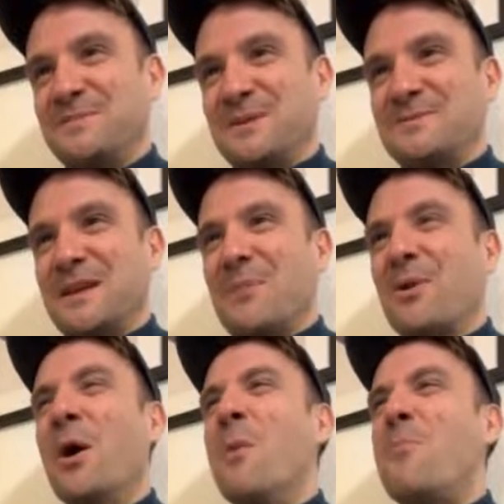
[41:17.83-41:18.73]
sometimes had a
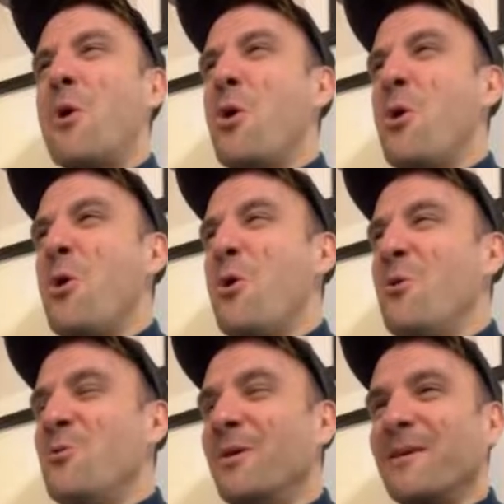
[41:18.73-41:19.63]
couple of
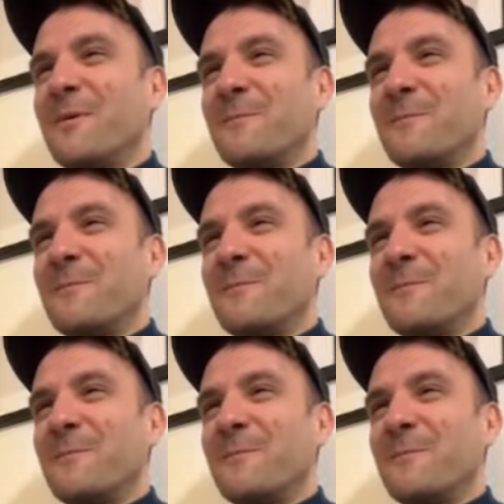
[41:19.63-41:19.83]
boo.